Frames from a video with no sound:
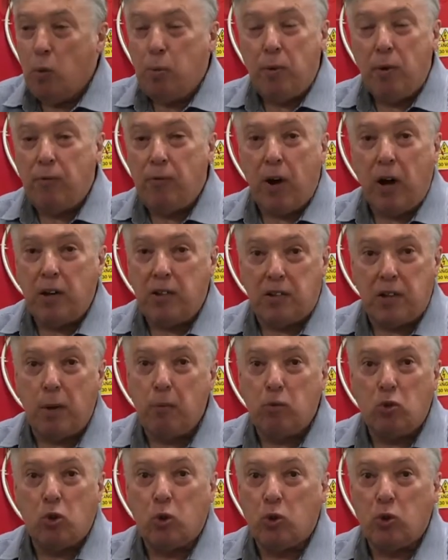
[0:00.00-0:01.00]
provide
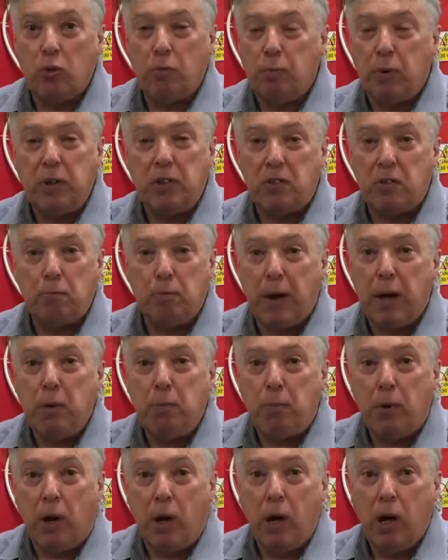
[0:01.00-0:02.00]
some sort of piece of
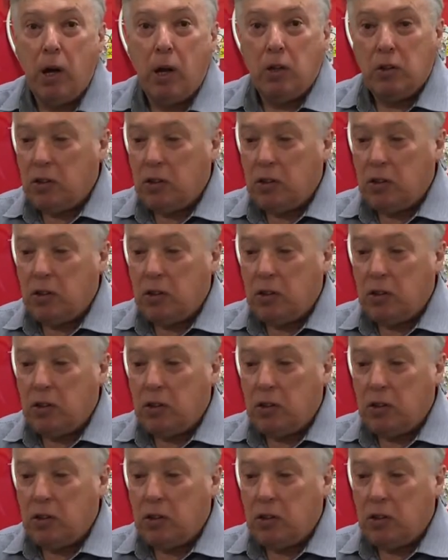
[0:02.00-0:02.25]
paper